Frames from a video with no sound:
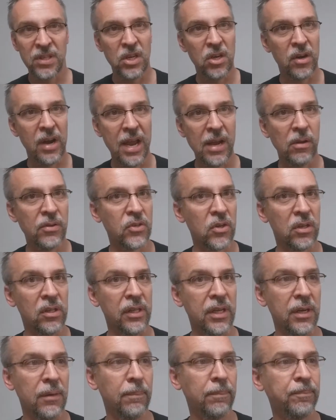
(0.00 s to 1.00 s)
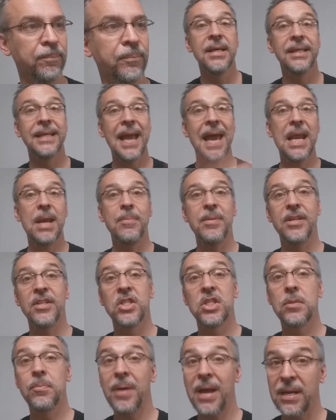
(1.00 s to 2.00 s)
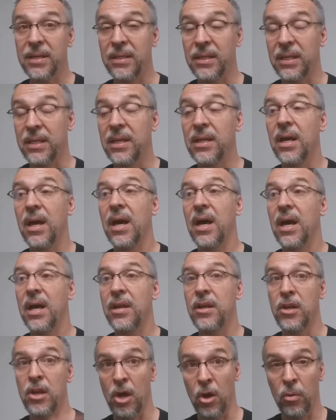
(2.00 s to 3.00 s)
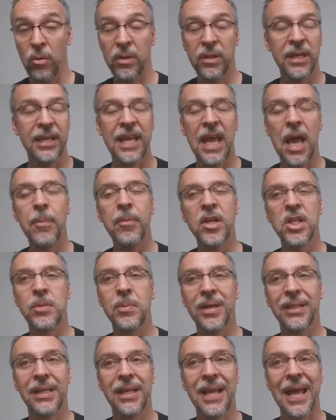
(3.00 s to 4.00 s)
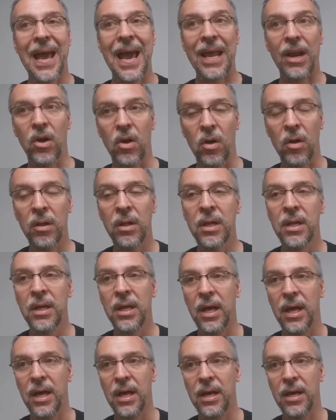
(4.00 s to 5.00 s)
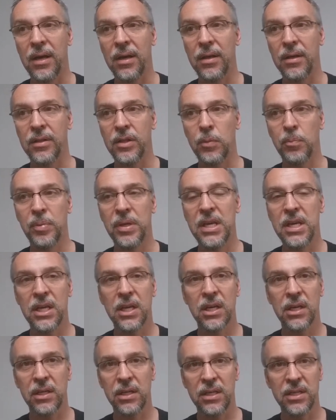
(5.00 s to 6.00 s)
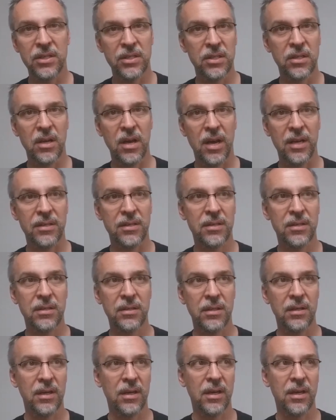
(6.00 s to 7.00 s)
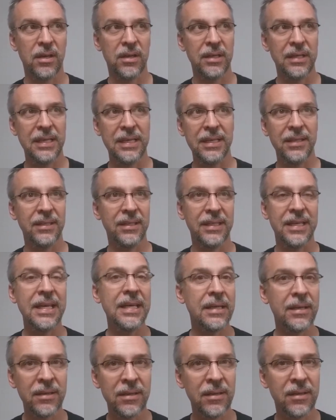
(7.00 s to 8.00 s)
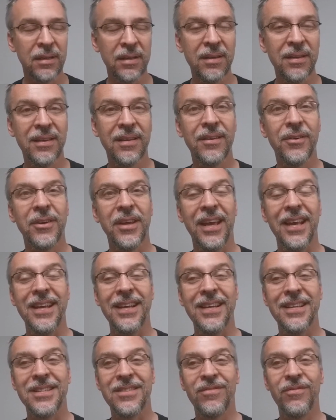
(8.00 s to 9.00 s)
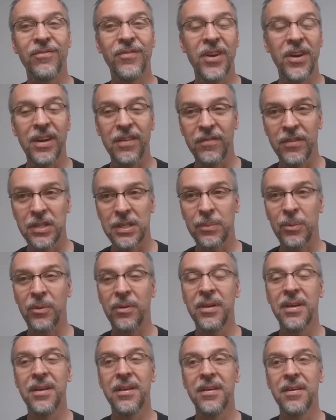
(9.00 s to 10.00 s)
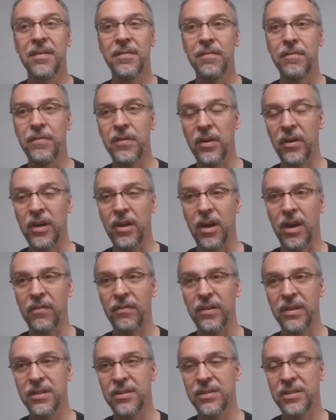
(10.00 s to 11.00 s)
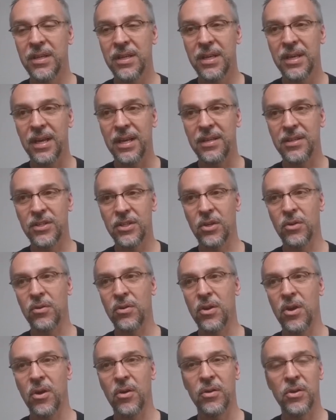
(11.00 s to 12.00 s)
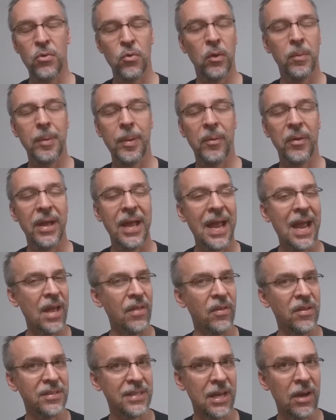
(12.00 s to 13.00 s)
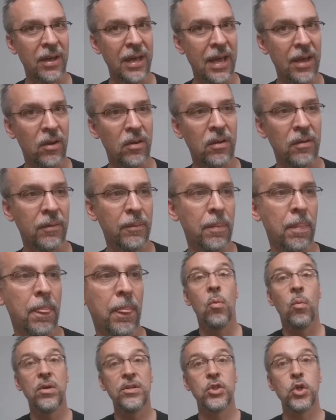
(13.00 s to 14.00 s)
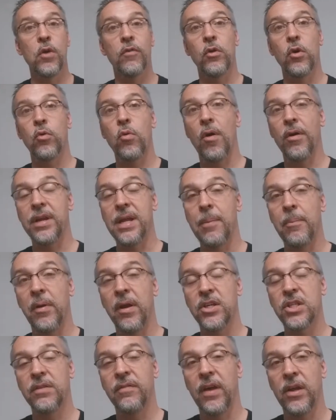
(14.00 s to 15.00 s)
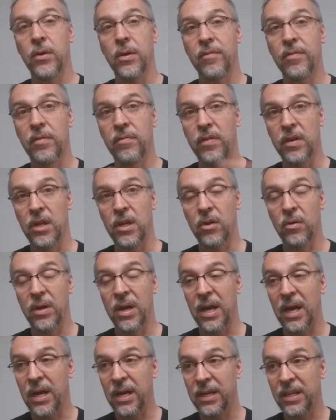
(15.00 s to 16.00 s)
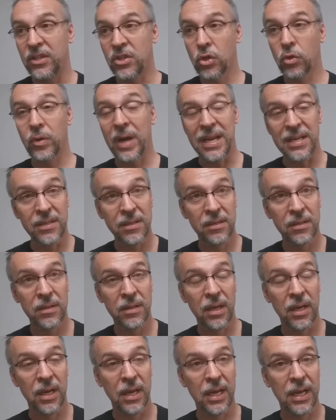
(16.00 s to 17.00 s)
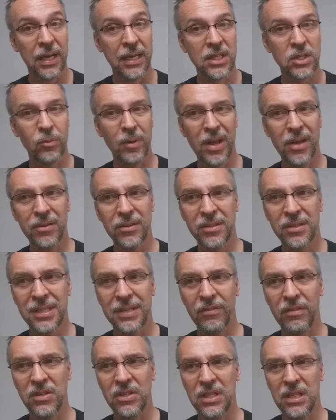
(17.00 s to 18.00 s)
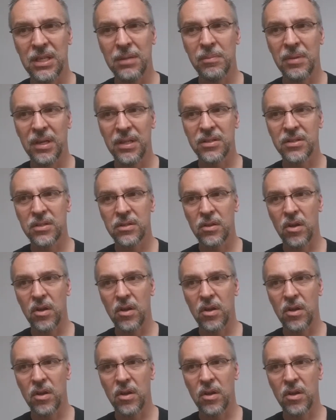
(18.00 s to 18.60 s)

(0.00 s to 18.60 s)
your angles are clean. Can it be inspected? Uh, no, it can't be inspected at all. Uh, the peak is not uh, hidden, okay? It's very visible, very obvious, and so no, you wouldn't be able to hand this out at all. What's the overall quality and production value of the video? Uh, it's great. Uh, it's around seventeen minutes